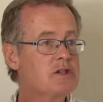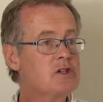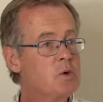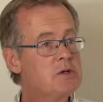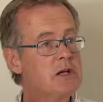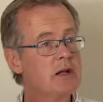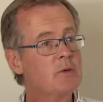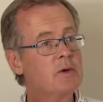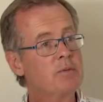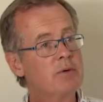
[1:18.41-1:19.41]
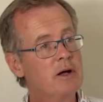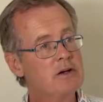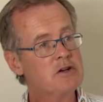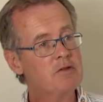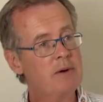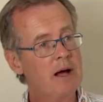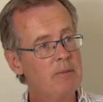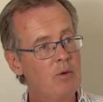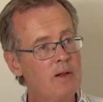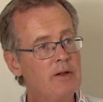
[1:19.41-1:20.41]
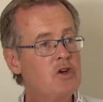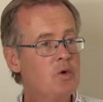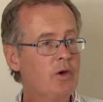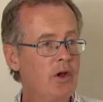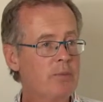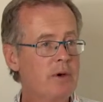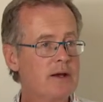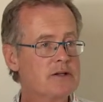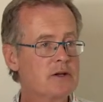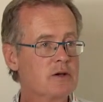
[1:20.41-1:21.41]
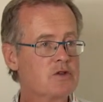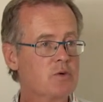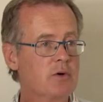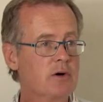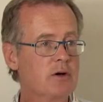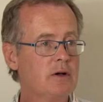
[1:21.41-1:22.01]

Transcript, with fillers: associated with the production of palm oil that you will not pay as the consumer.